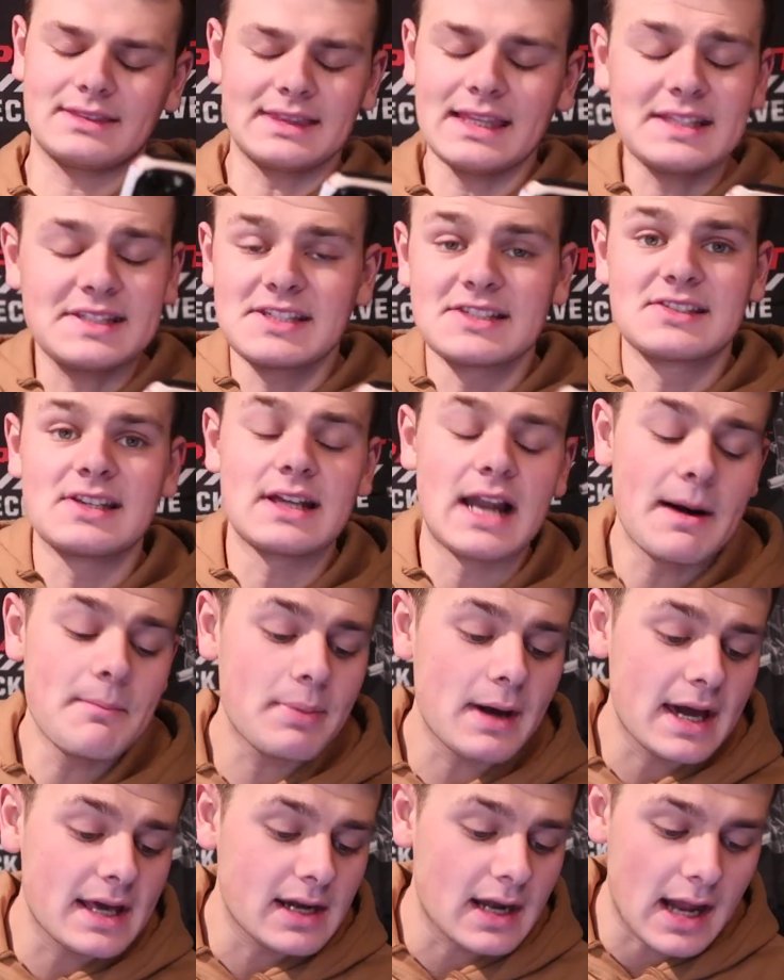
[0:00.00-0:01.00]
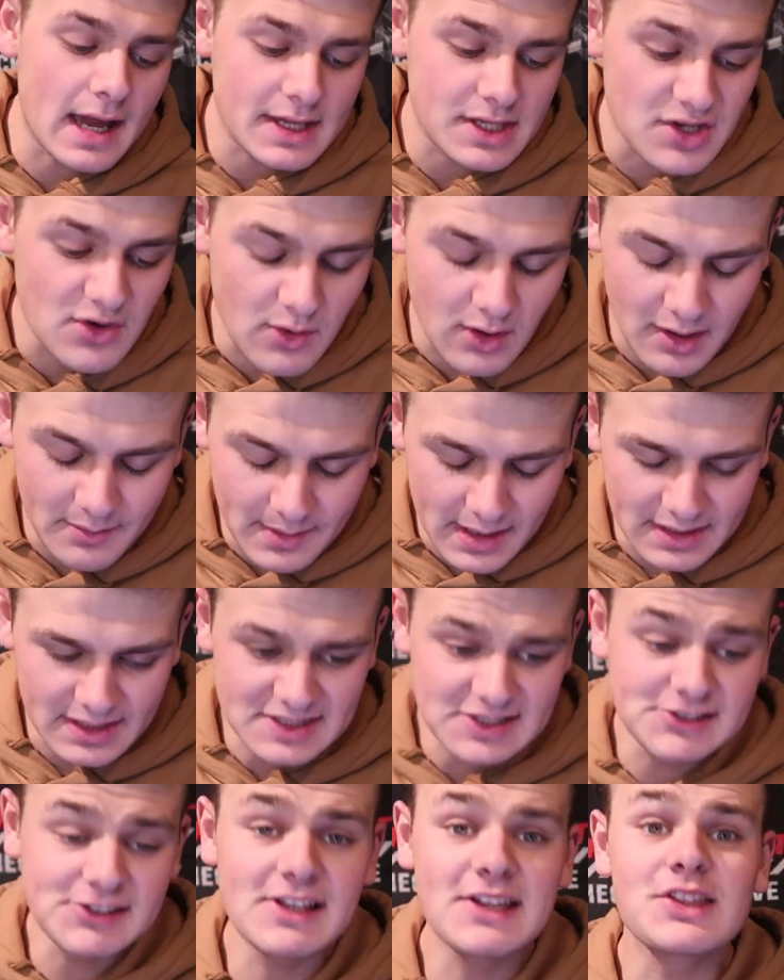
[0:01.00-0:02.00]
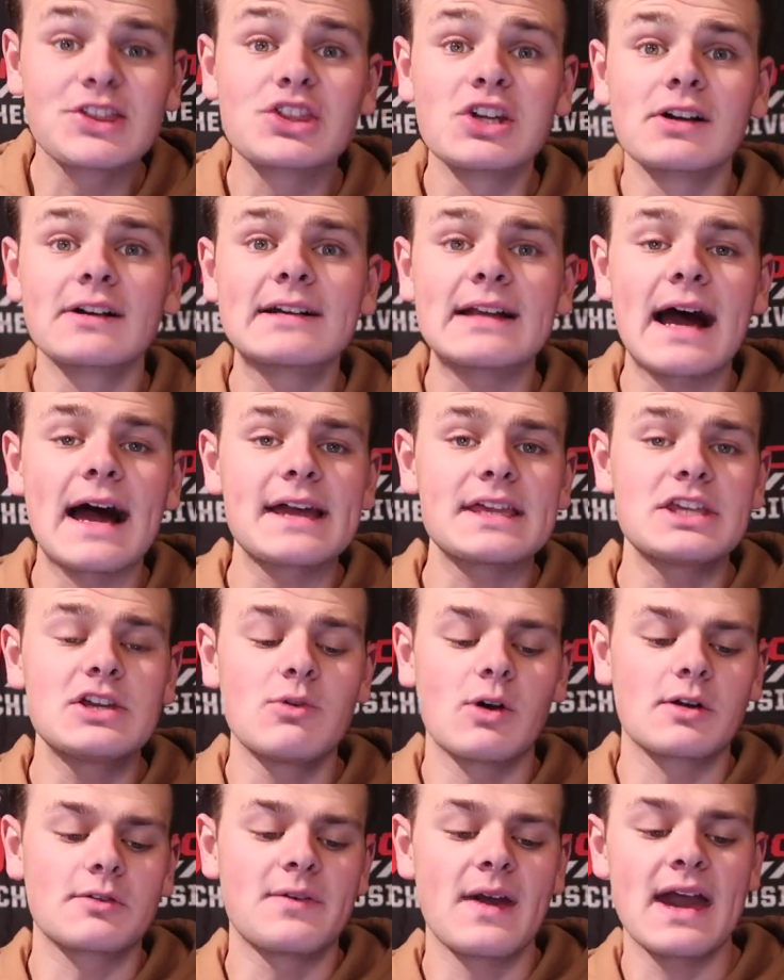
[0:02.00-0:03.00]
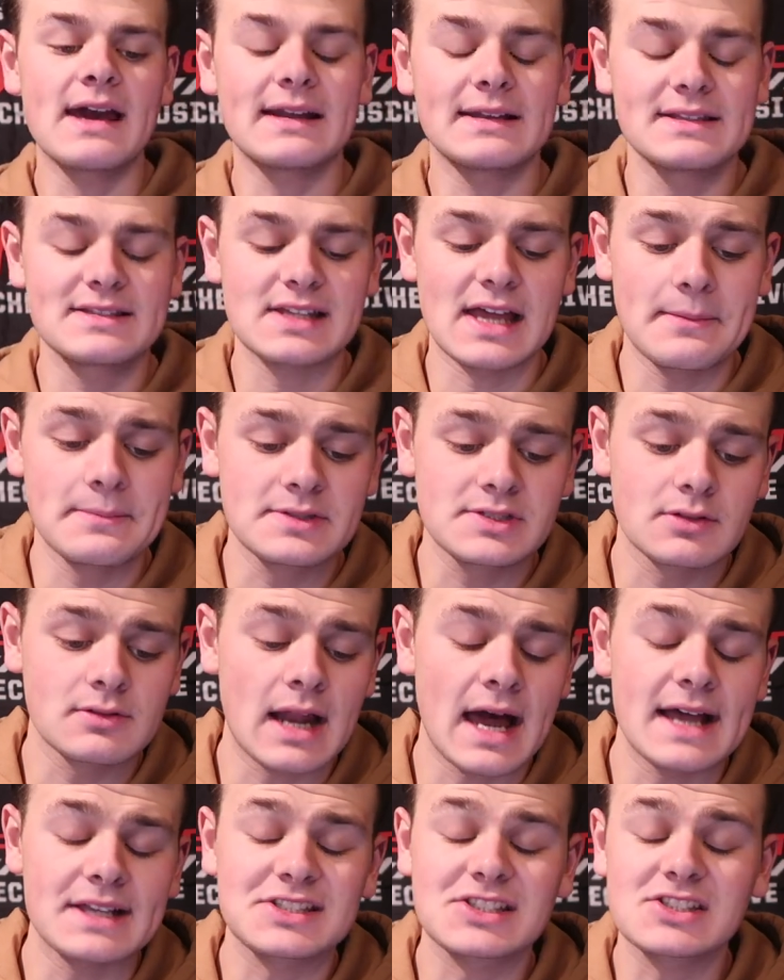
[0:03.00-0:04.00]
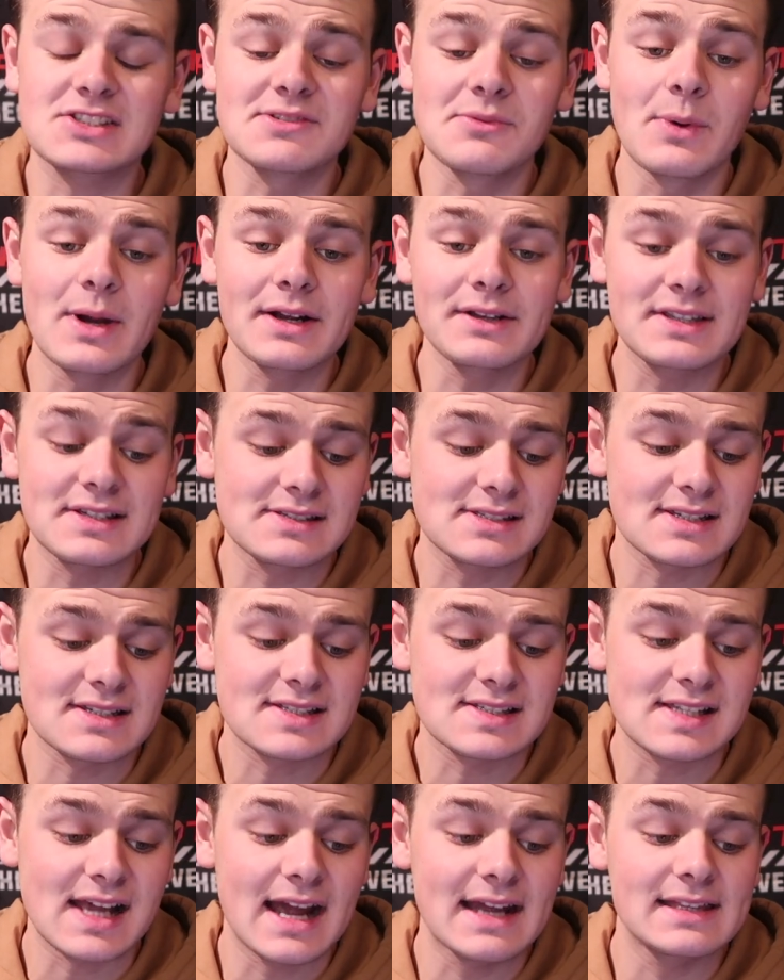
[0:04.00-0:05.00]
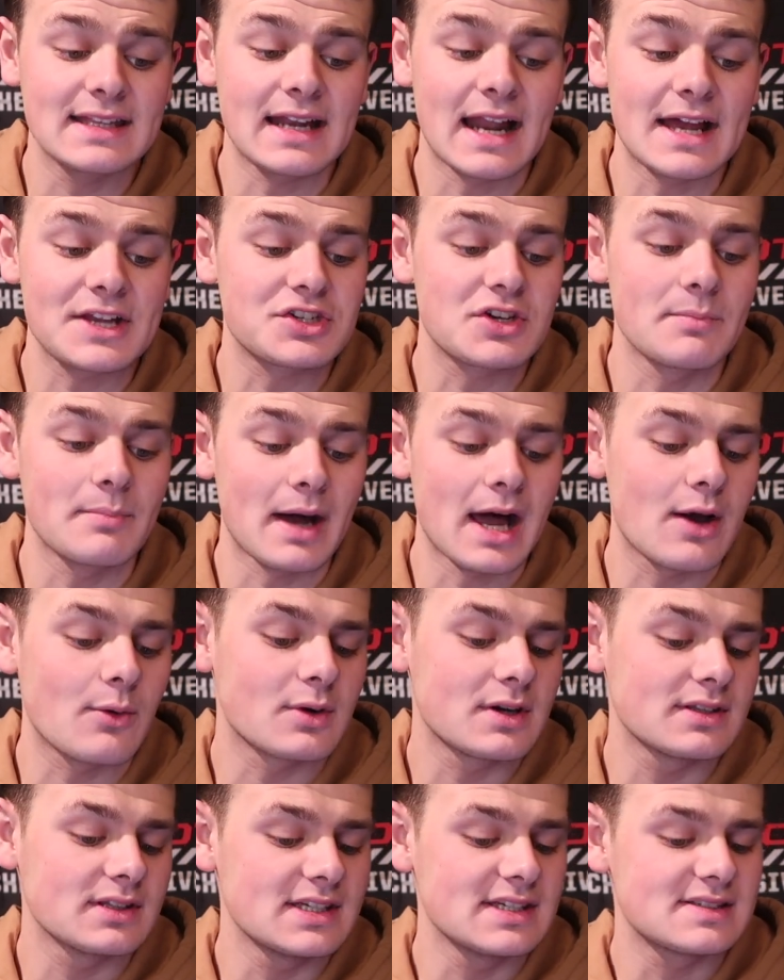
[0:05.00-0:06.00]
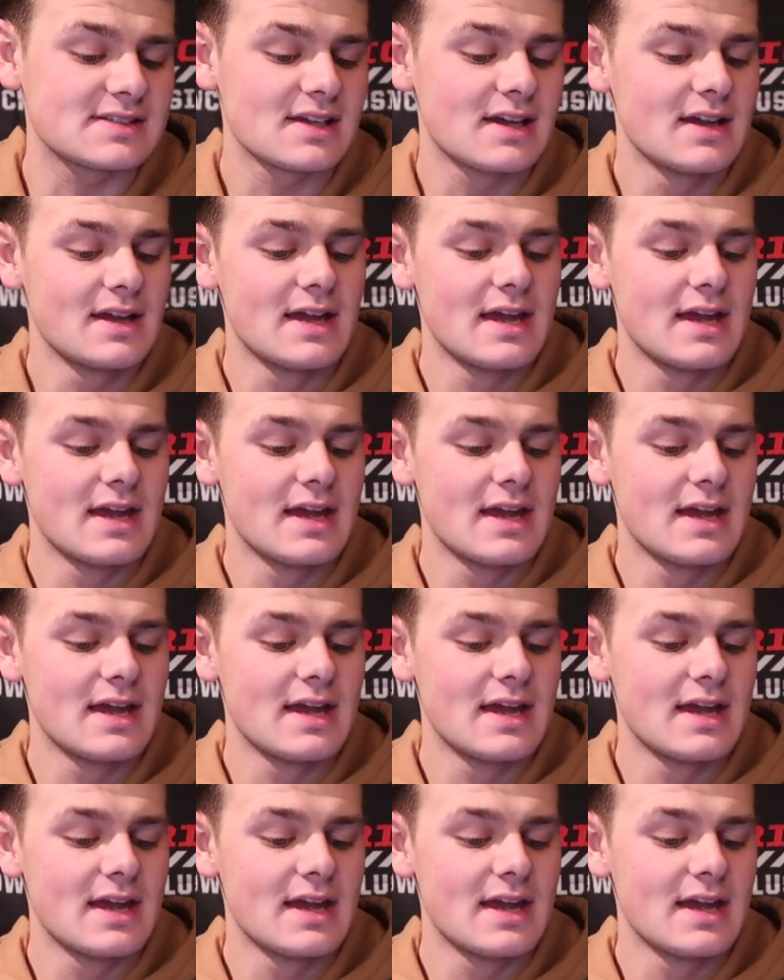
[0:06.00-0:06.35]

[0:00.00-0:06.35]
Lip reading: this is it. I'm buying an IQR, man. This is the third IQR we've had on this episode. I swear this is a sign that I should buy one of these.